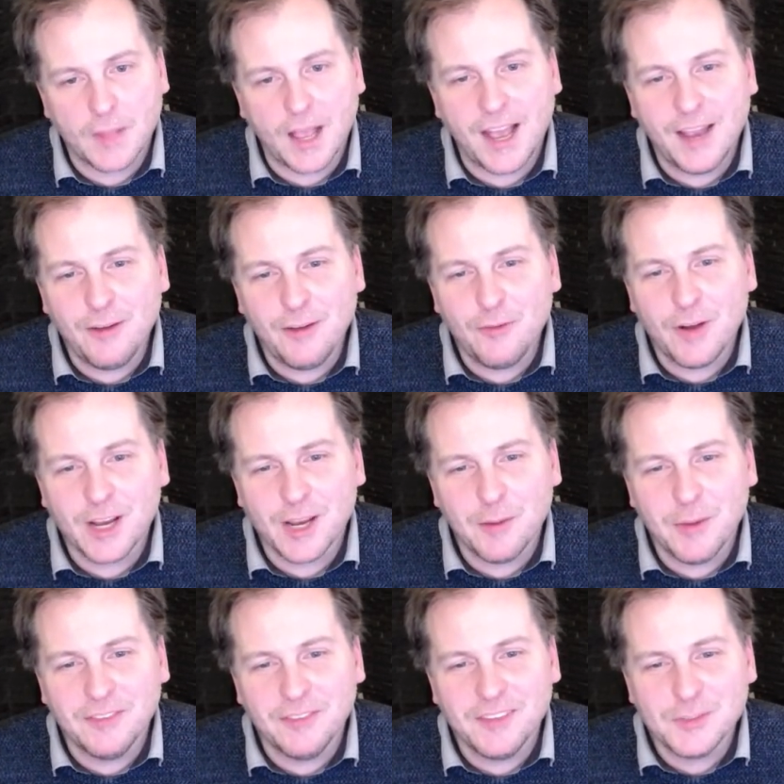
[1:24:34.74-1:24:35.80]
I
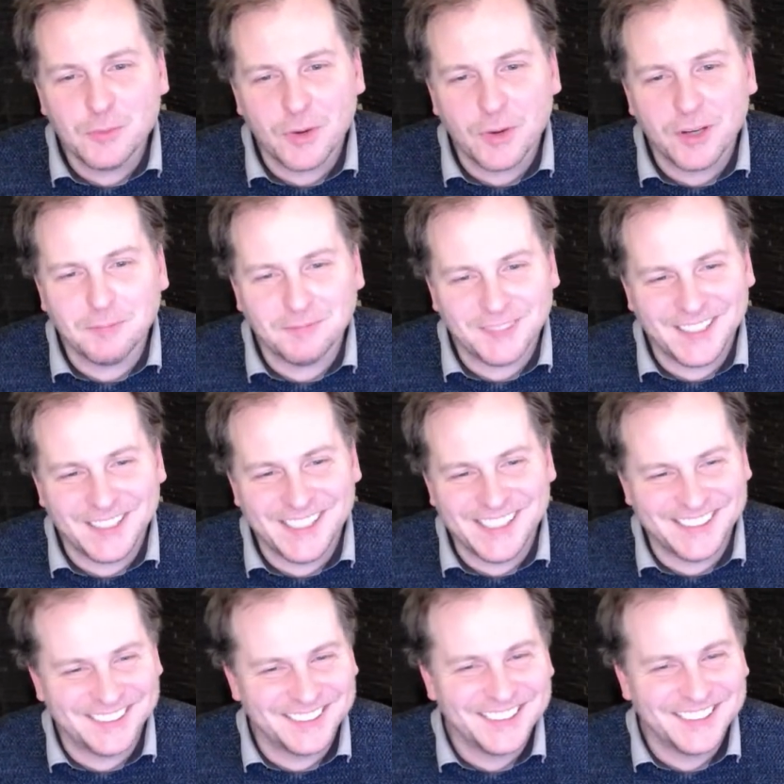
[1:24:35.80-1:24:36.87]
recommend this one.
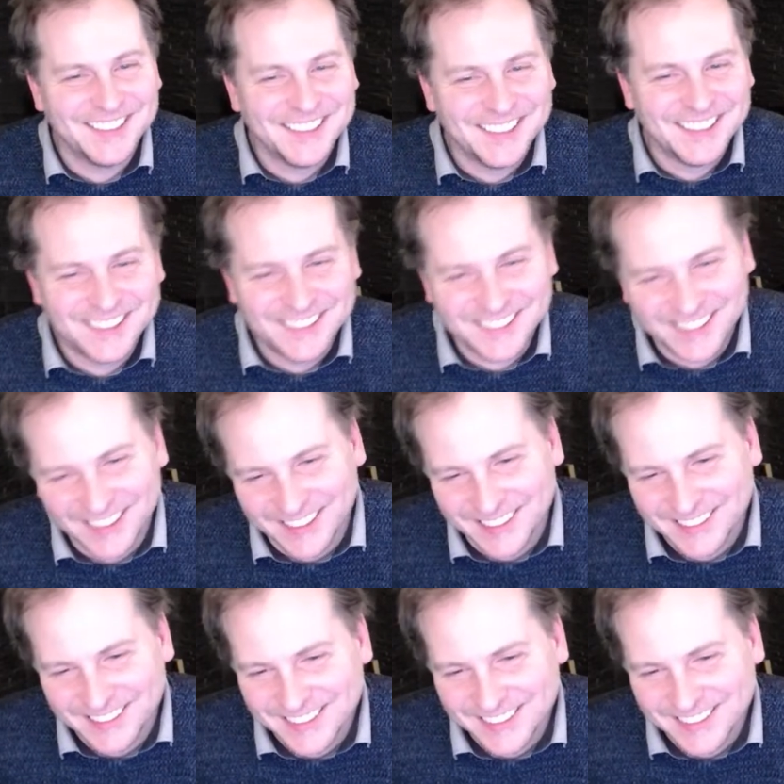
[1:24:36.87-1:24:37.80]
Yeah.